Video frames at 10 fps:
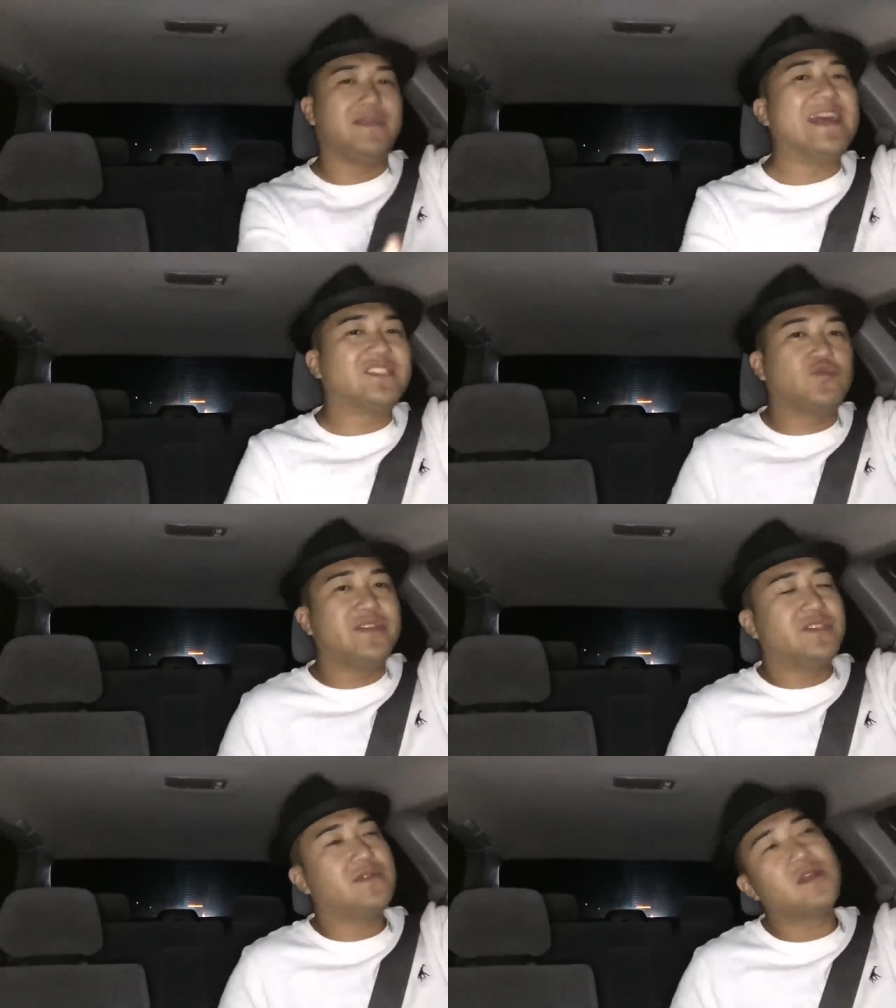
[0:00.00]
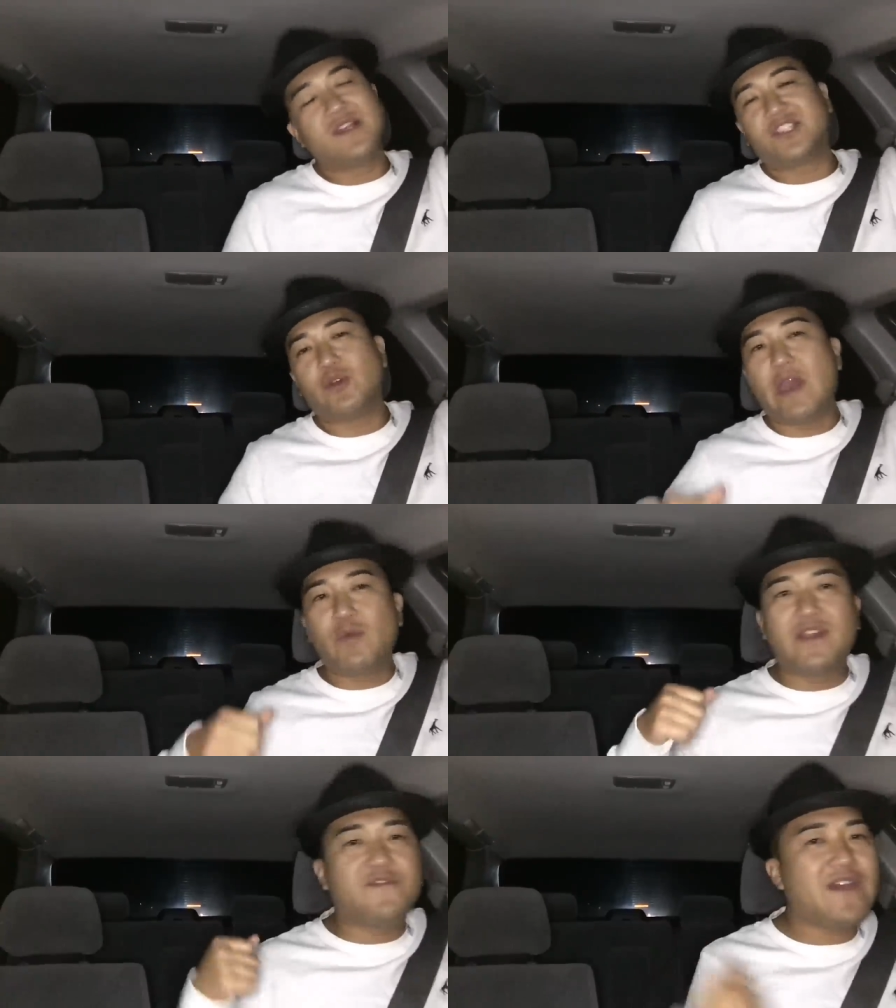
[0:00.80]
That's the reason. So
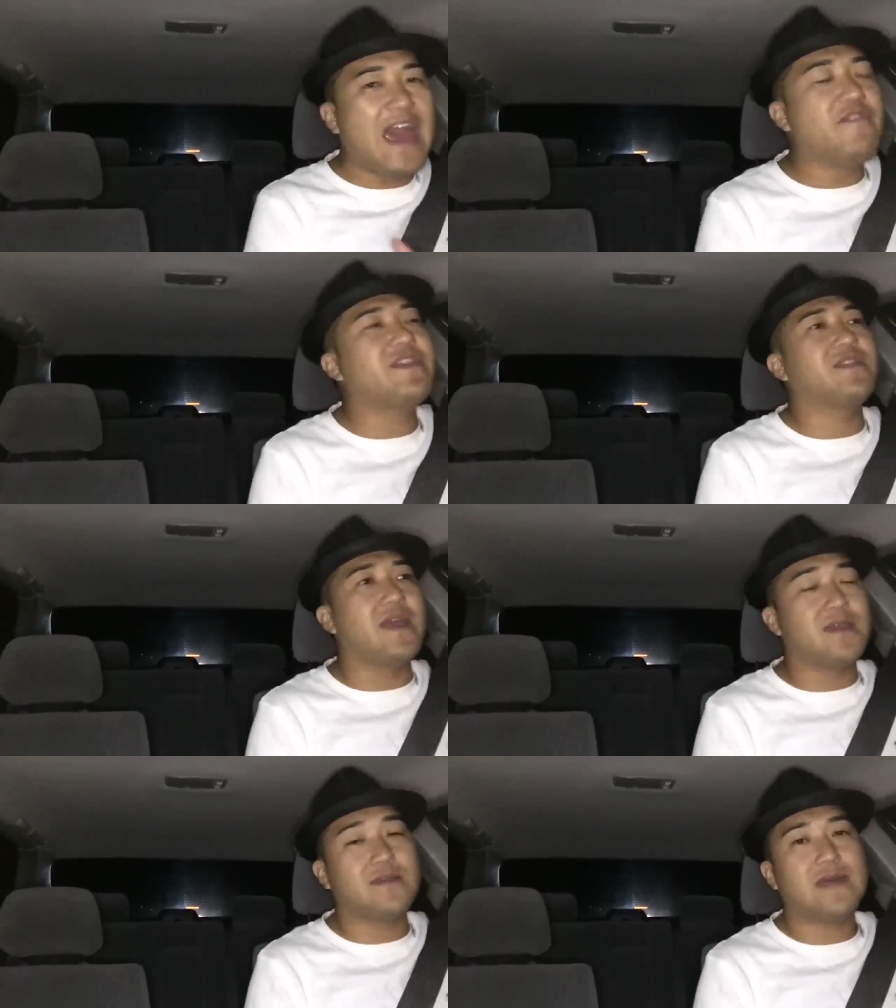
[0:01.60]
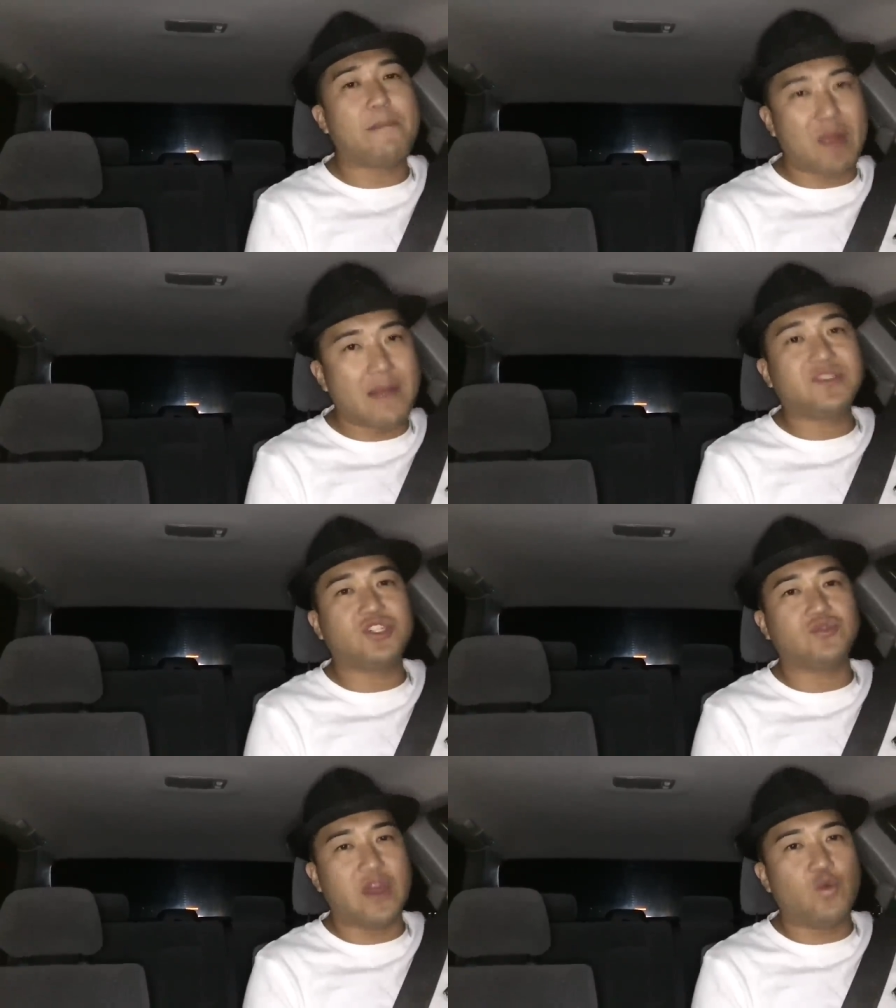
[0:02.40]
get rid of everything. I
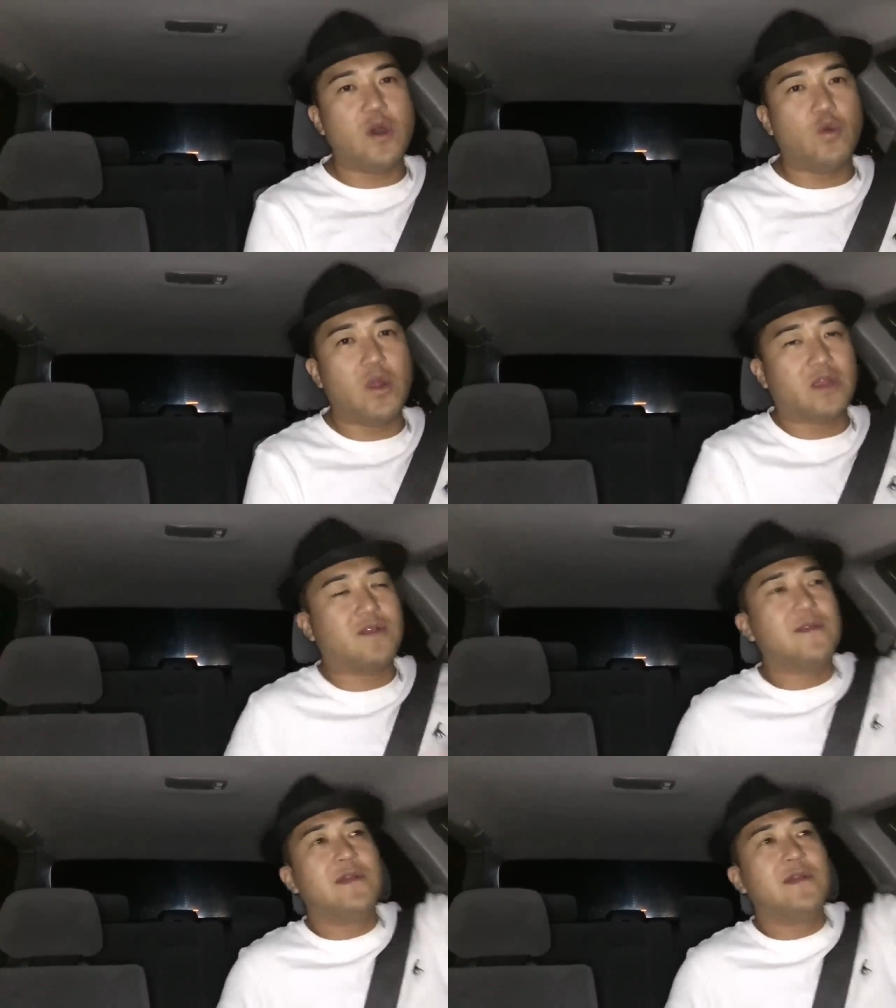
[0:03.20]
promise you, it will work.